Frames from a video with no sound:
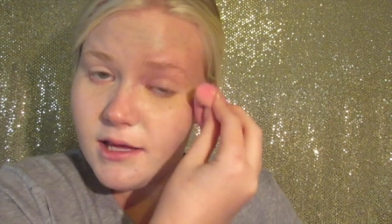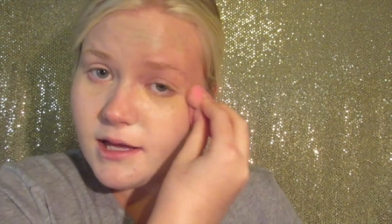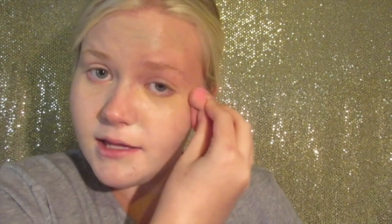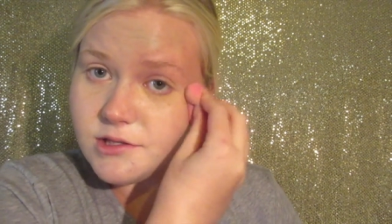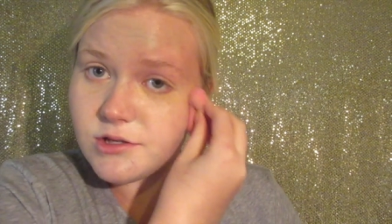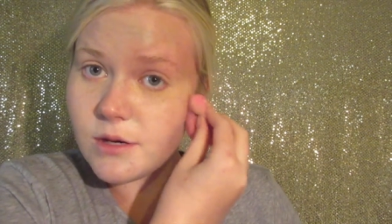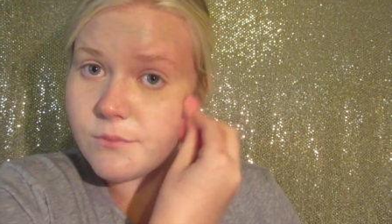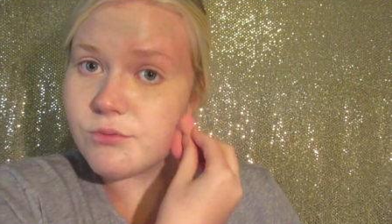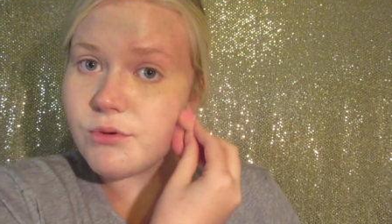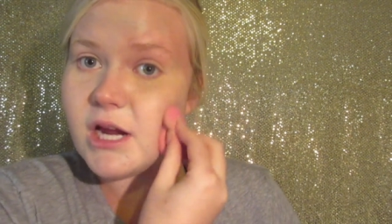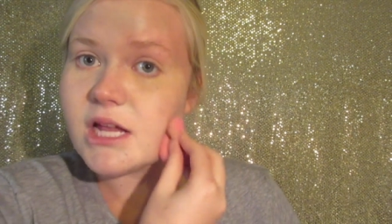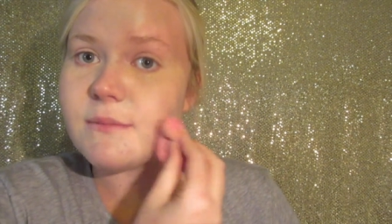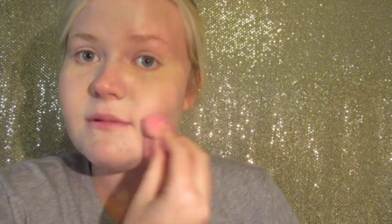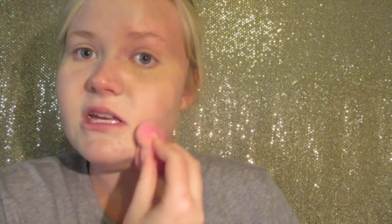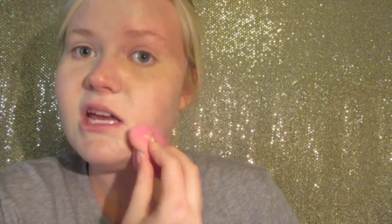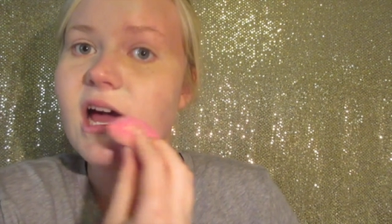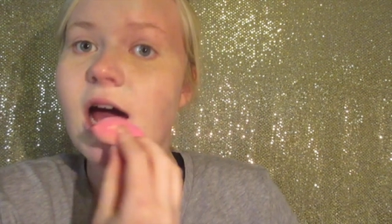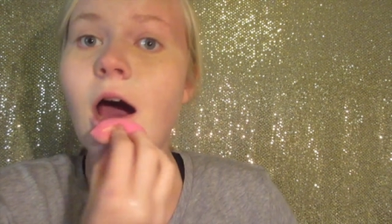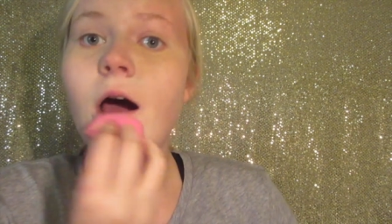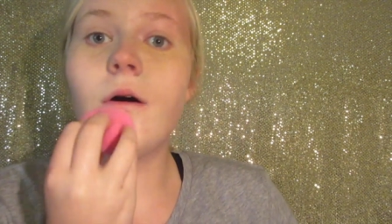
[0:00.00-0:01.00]
It's gonna break
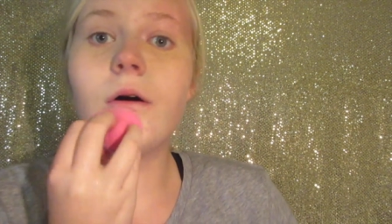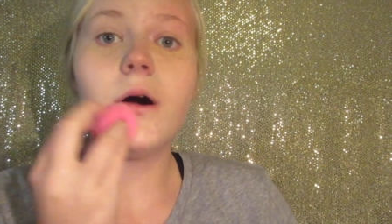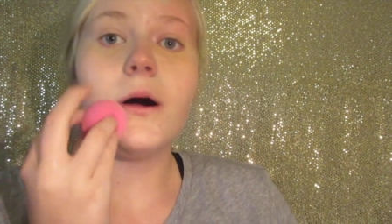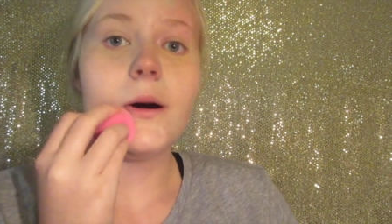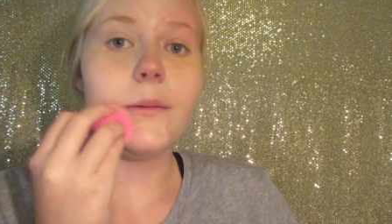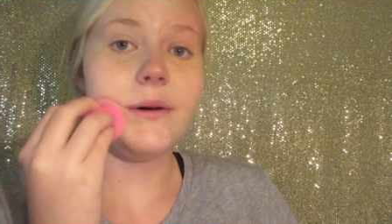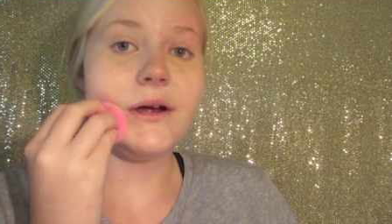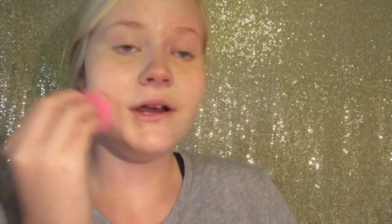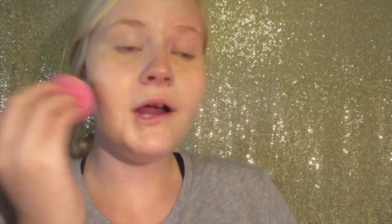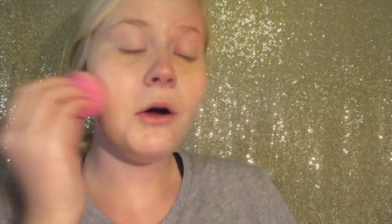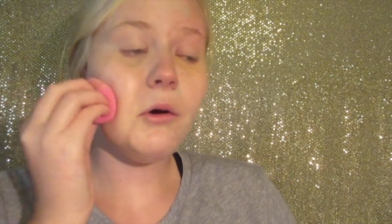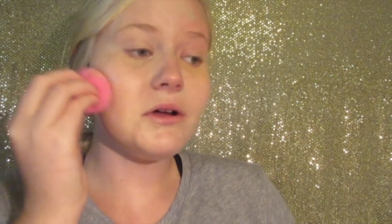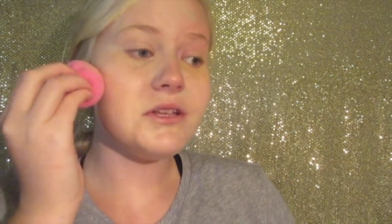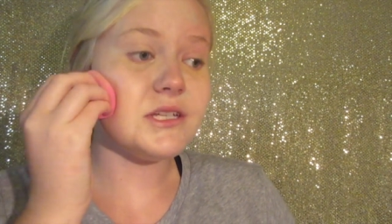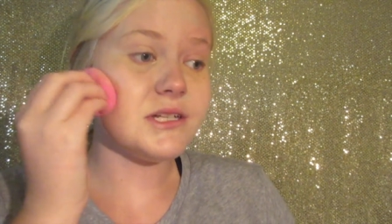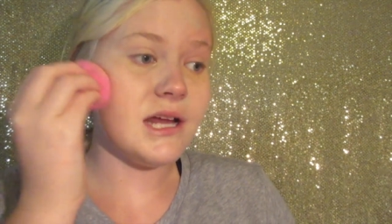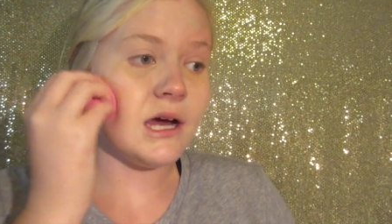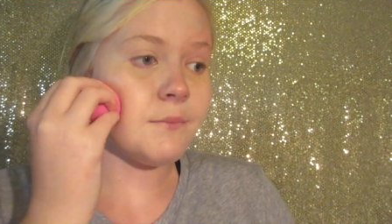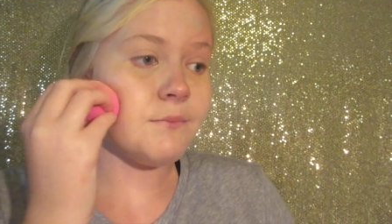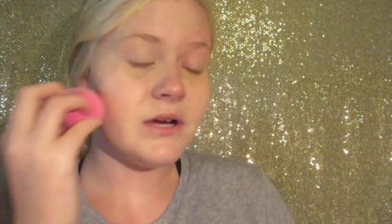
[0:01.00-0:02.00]
me out, but no, it
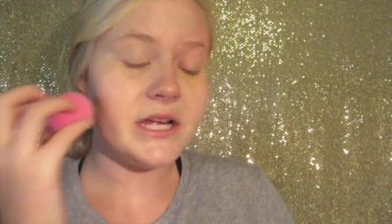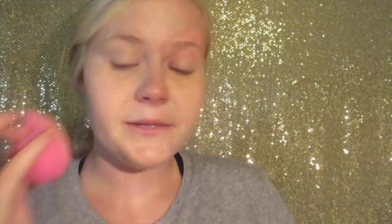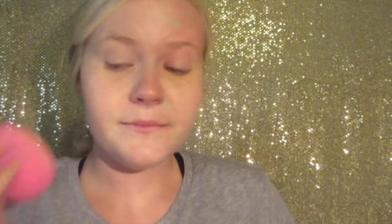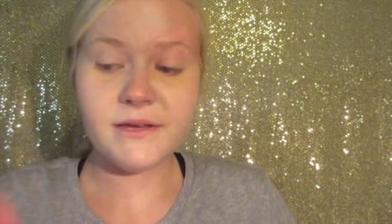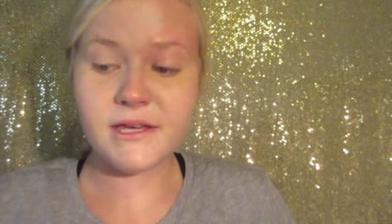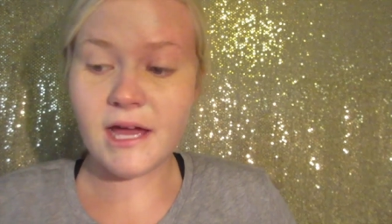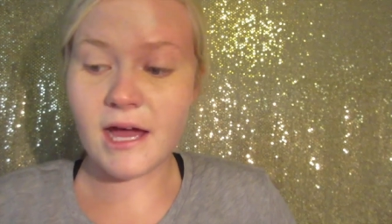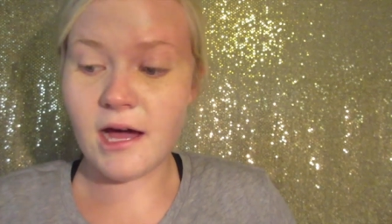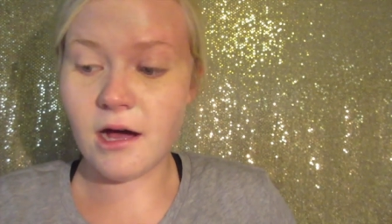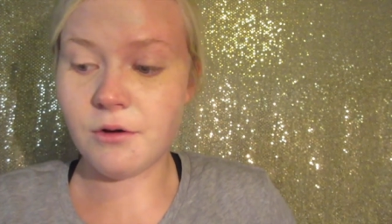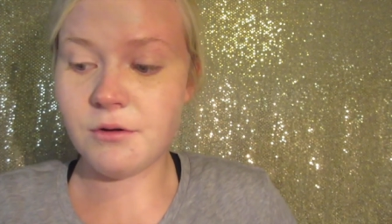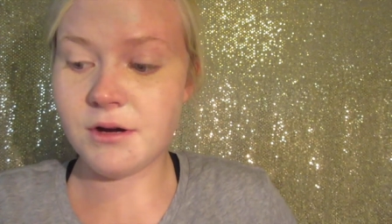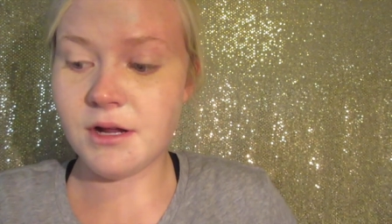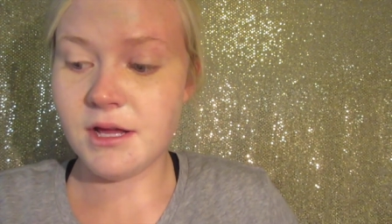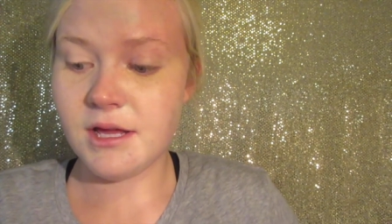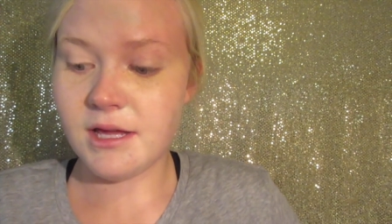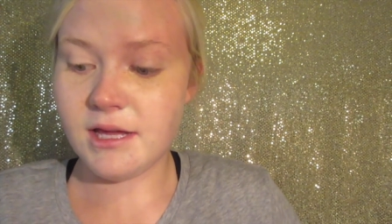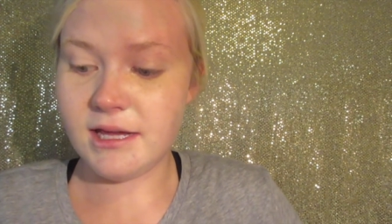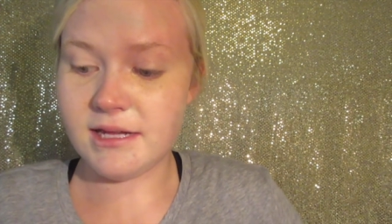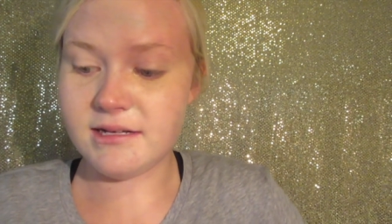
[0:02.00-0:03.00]
did not break me out,
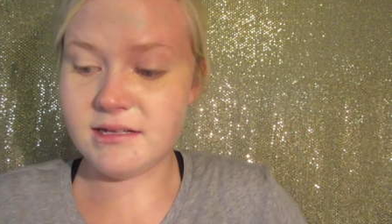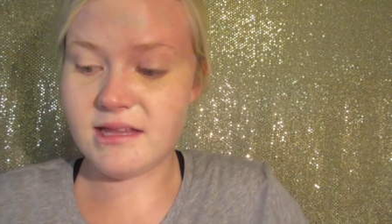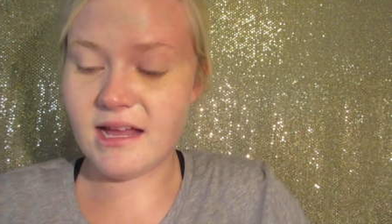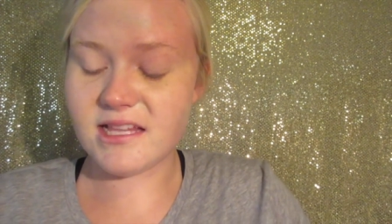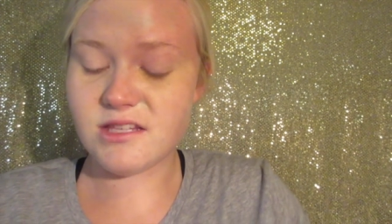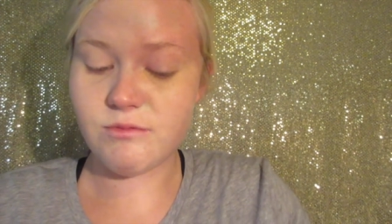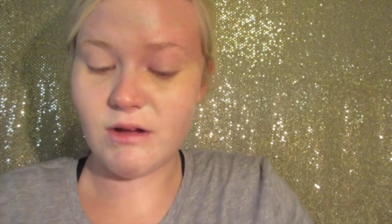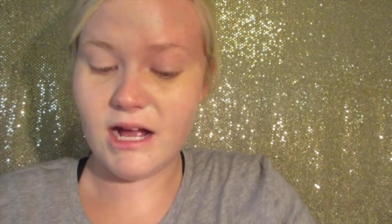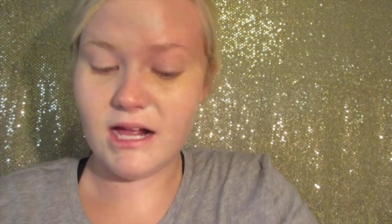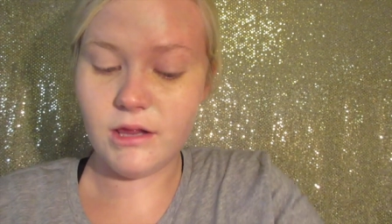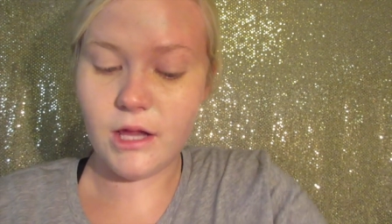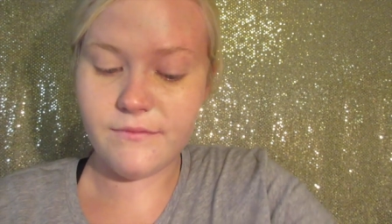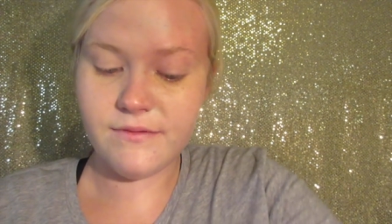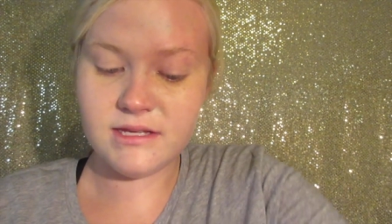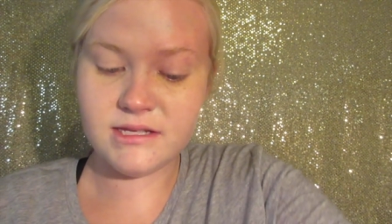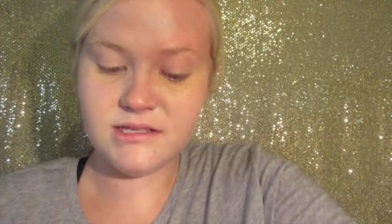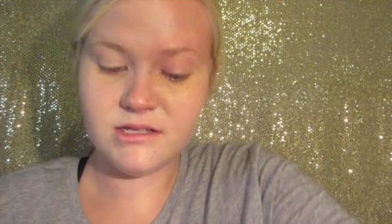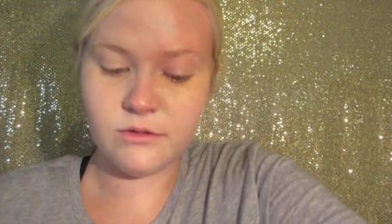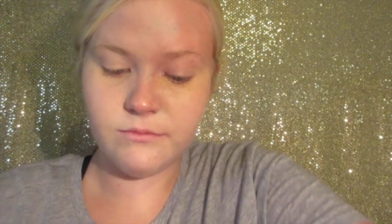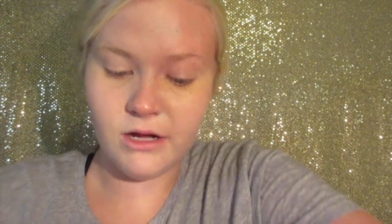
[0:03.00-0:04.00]
and that's why I love
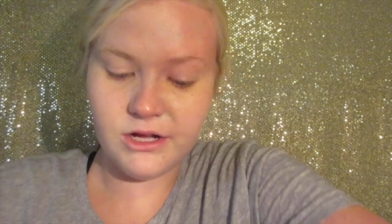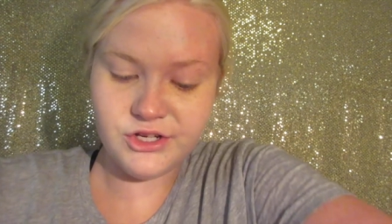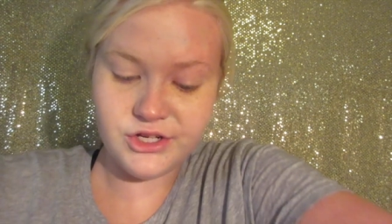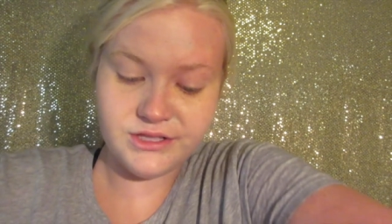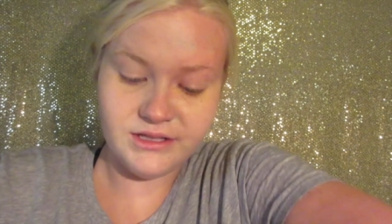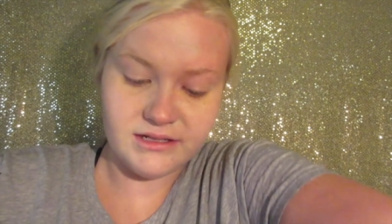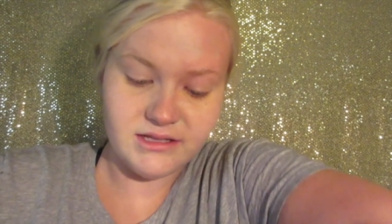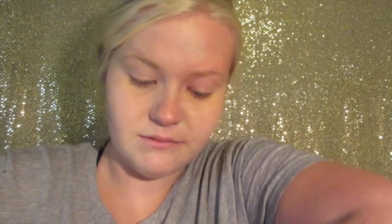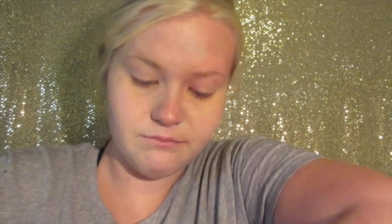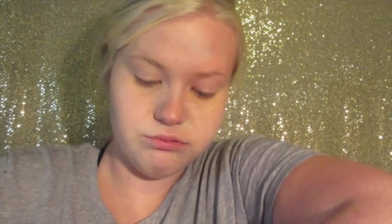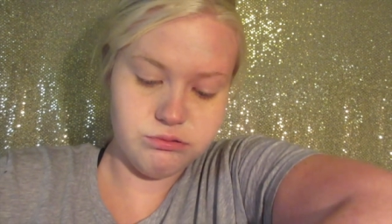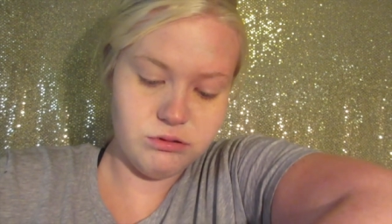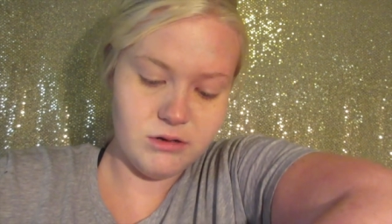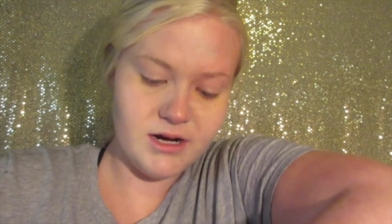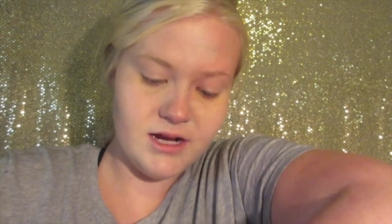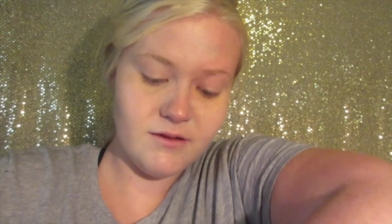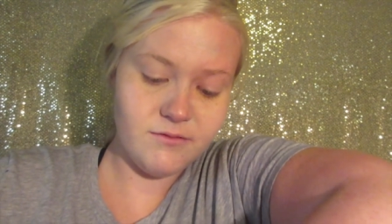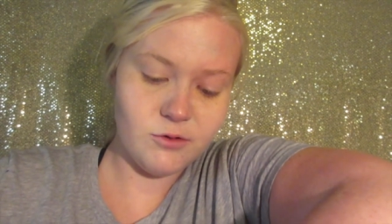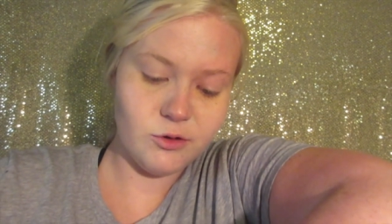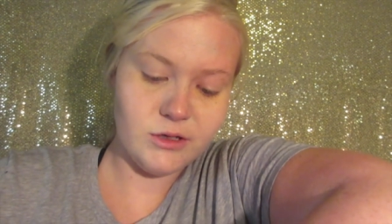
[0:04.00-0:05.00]
this so much. Is that the
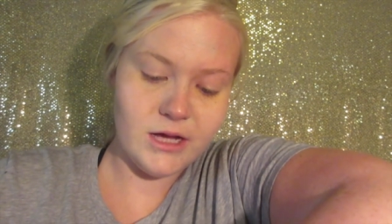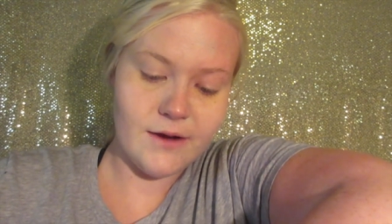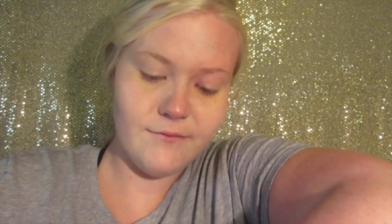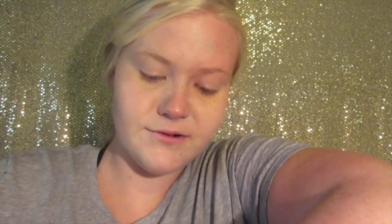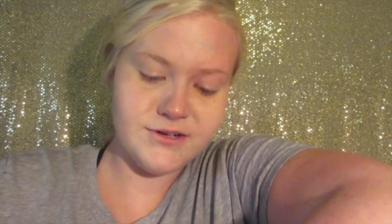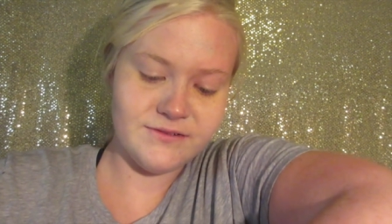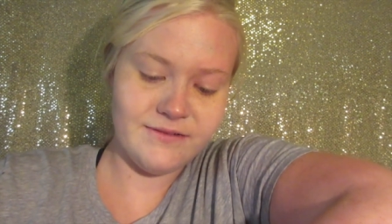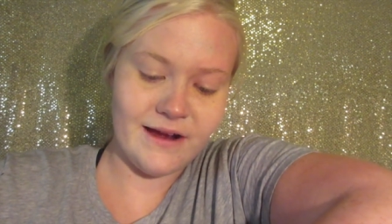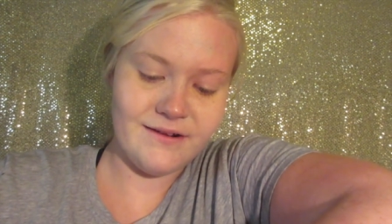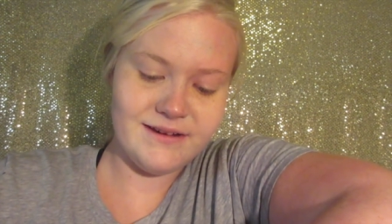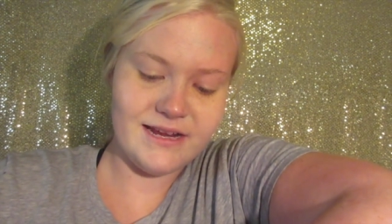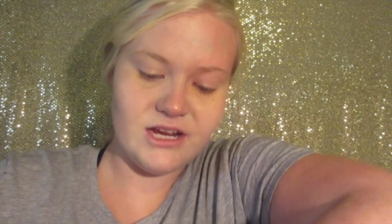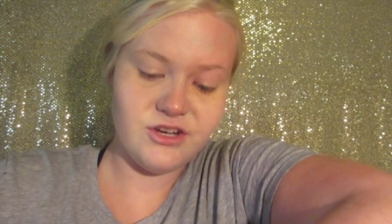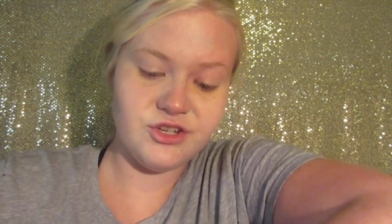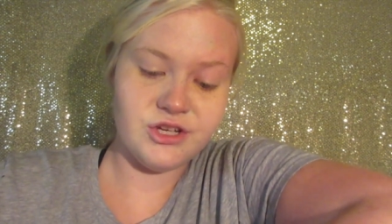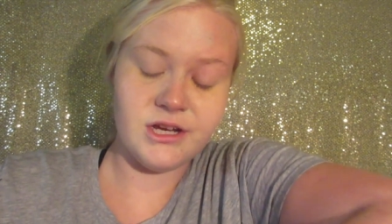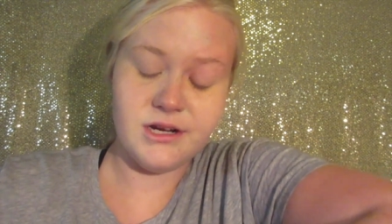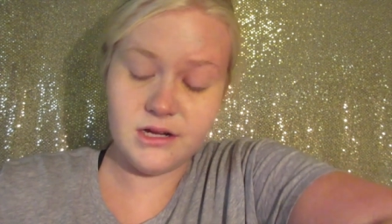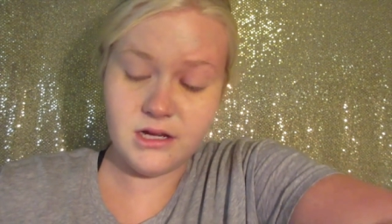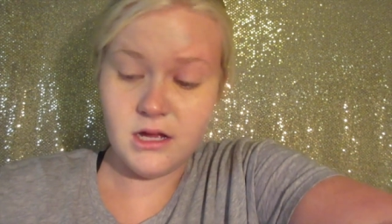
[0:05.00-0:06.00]
pretty full coverage
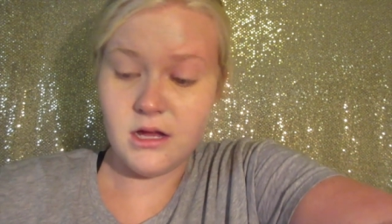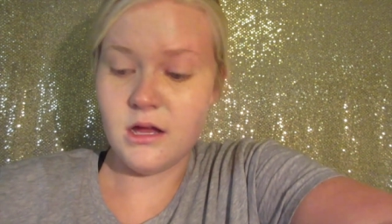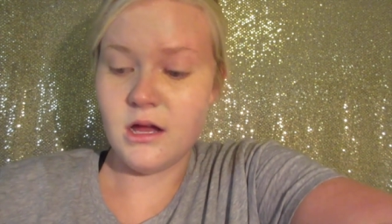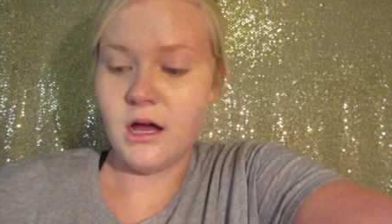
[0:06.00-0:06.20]
foundation.